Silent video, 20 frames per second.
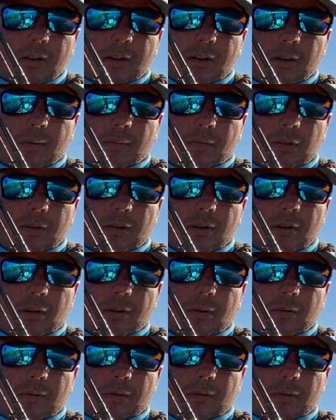come
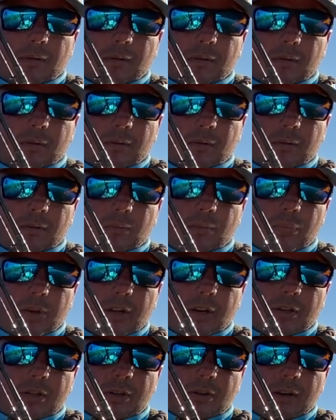through,
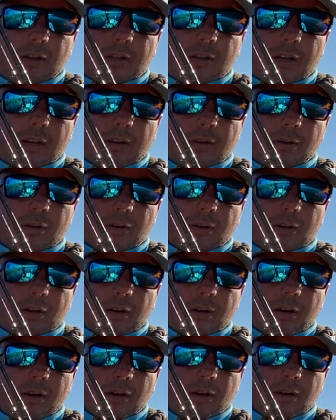penetrate that hook
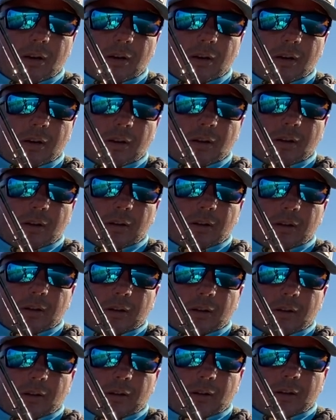
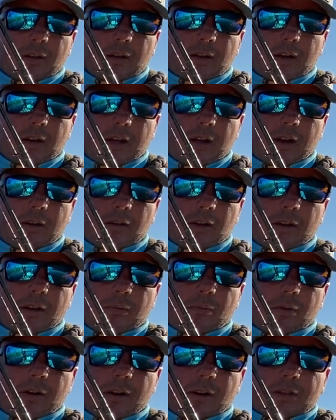in an area to
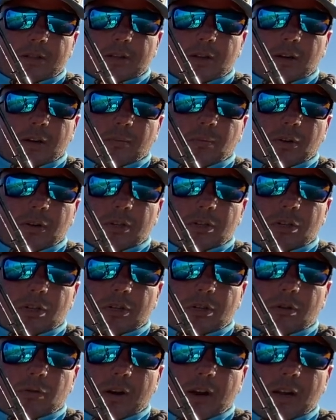where it's going to be
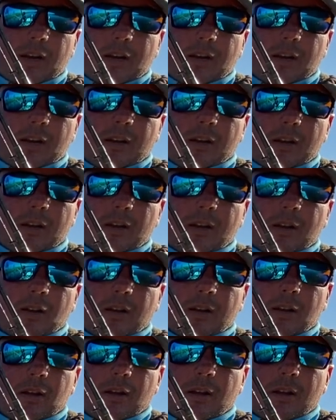straight.
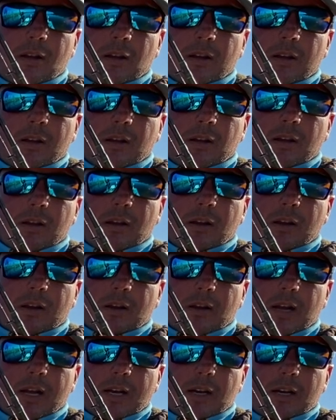And go
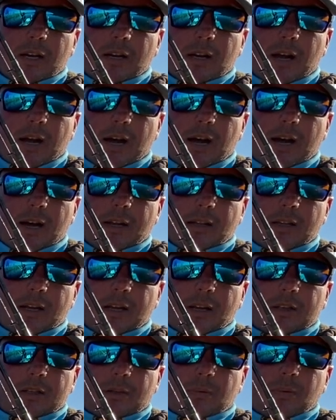ahead and hide that
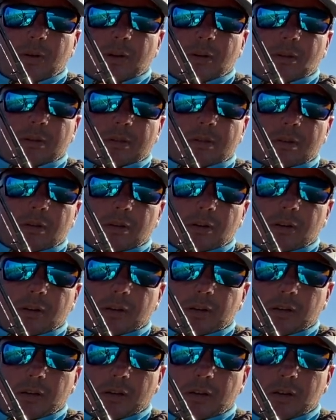exposed
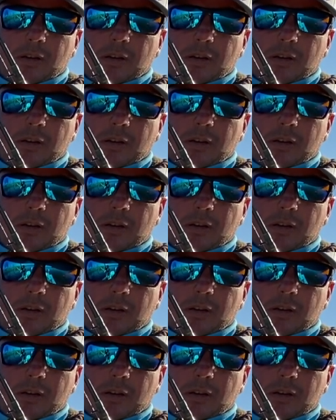hook.